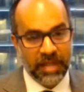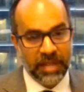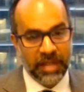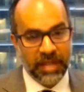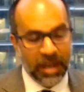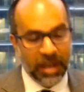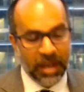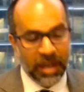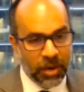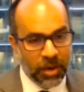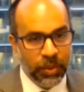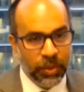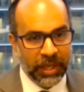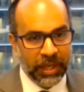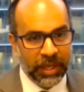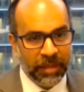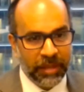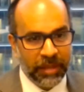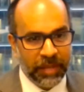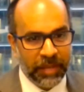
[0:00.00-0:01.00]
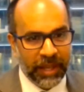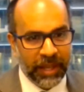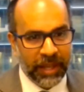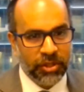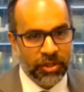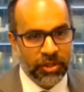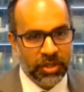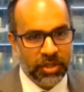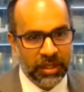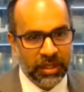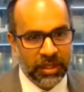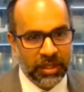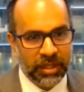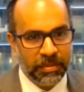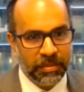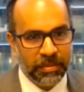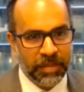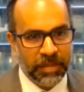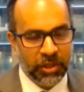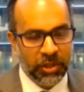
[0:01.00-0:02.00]
they are willing, but
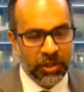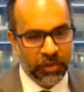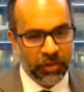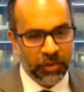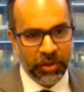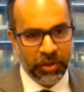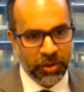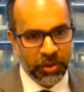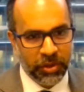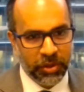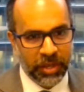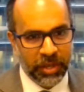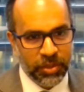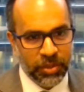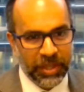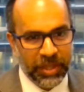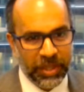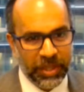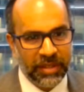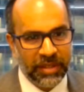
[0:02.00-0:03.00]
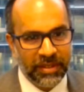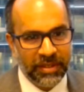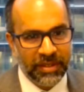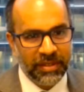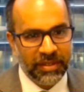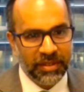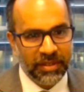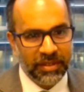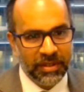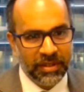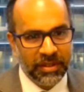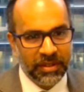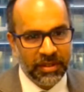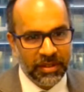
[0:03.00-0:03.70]
actually they're not very good as witnesses?